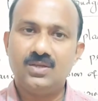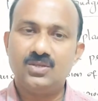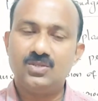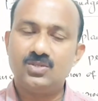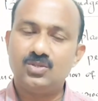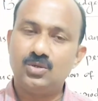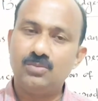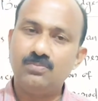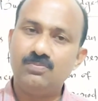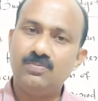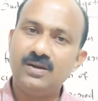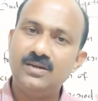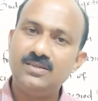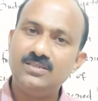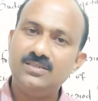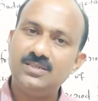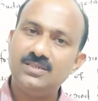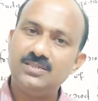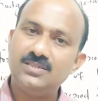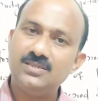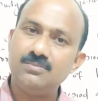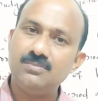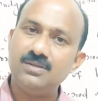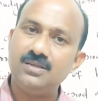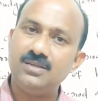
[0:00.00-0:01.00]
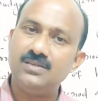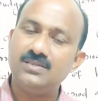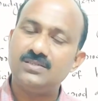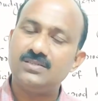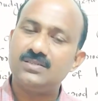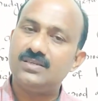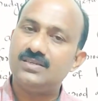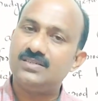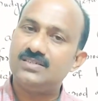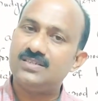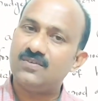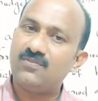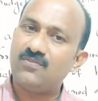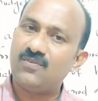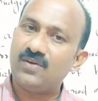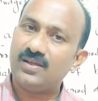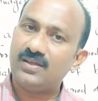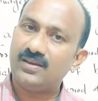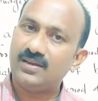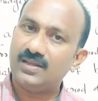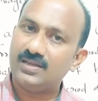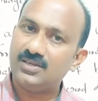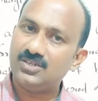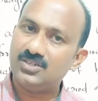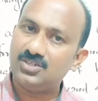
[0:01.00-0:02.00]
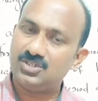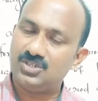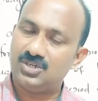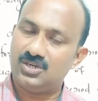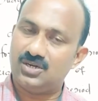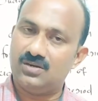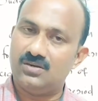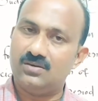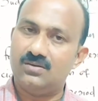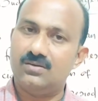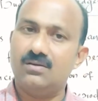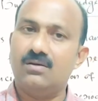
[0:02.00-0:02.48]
So budget means it's a financial